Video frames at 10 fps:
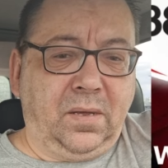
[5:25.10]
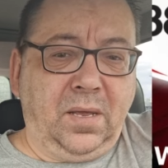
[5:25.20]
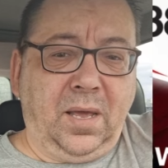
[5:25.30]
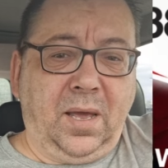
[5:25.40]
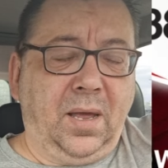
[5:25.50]

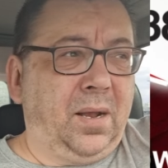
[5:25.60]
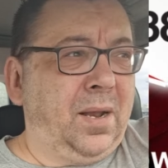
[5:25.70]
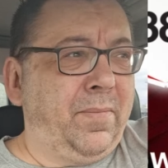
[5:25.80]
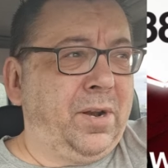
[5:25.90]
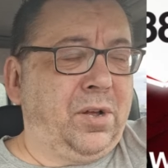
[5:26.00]
yeah,
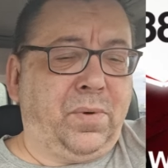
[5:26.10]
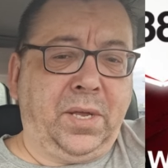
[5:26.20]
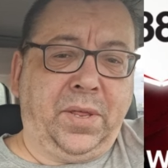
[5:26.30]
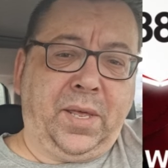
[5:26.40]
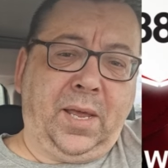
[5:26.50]
let me know
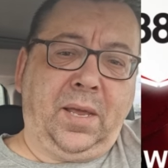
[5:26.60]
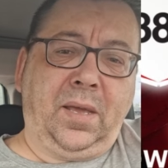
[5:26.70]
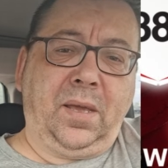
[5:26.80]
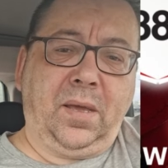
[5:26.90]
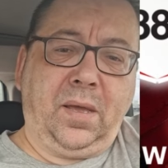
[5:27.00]
what you
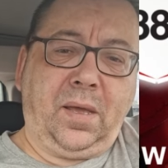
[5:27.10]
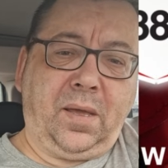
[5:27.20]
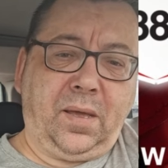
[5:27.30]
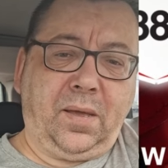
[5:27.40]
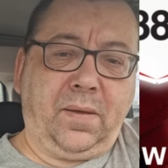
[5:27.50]
think,
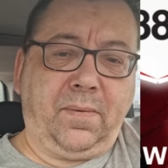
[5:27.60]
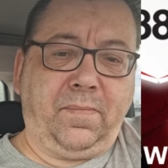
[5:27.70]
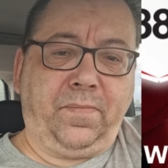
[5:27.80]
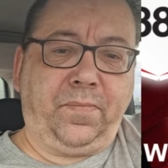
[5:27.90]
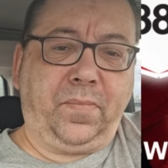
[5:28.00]

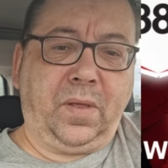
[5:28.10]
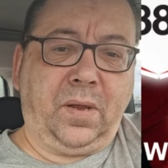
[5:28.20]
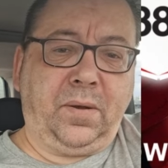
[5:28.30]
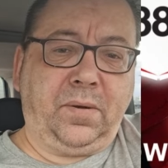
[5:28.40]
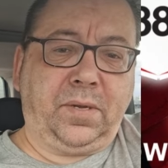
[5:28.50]

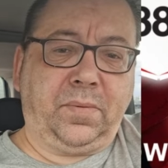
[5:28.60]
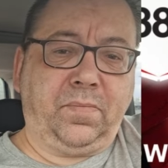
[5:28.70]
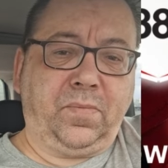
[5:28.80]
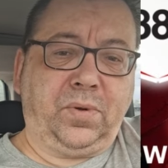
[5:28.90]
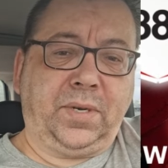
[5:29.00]
and
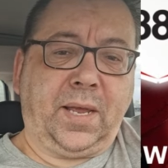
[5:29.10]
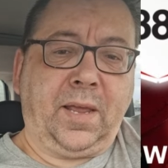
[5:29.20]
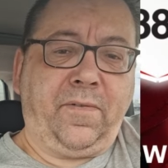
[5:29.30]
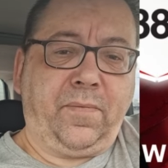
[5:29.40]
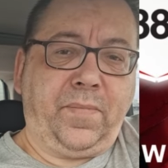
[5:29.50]
we'll
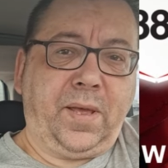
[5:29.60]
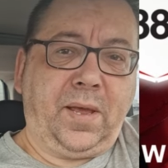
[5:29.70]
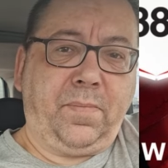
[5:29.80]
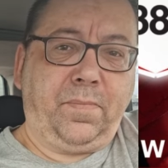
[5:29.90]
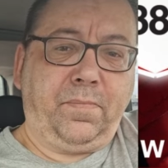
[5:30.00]
take it from
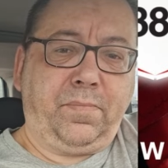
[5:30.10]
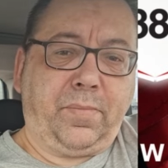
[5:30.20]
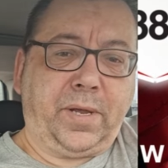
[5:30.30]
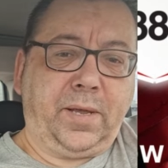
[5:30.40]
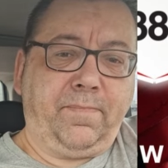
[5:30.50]
there. Bye
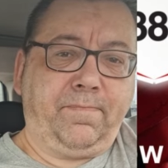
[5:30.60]
bye.